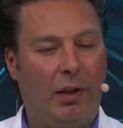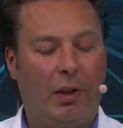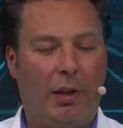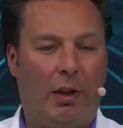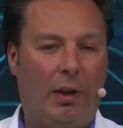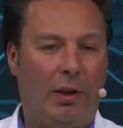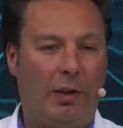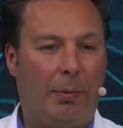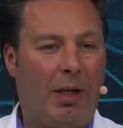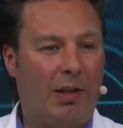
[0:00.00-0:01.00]
In
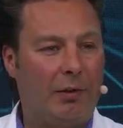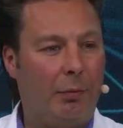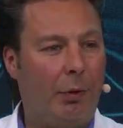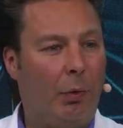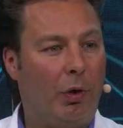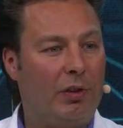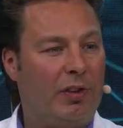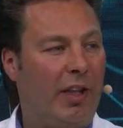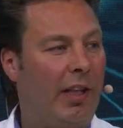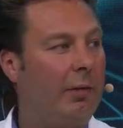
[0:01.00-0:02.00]
the past, we were
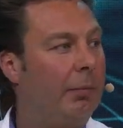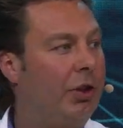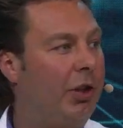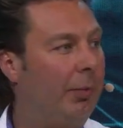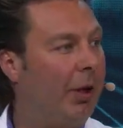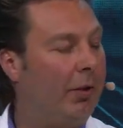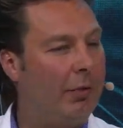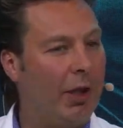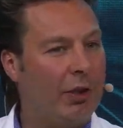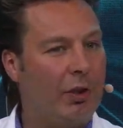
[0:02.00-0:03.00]
10 machine
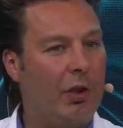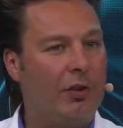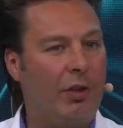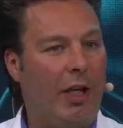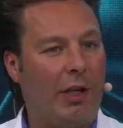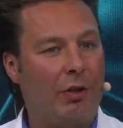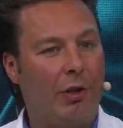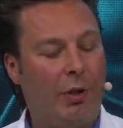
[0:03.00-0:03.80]
manufacturers, and actually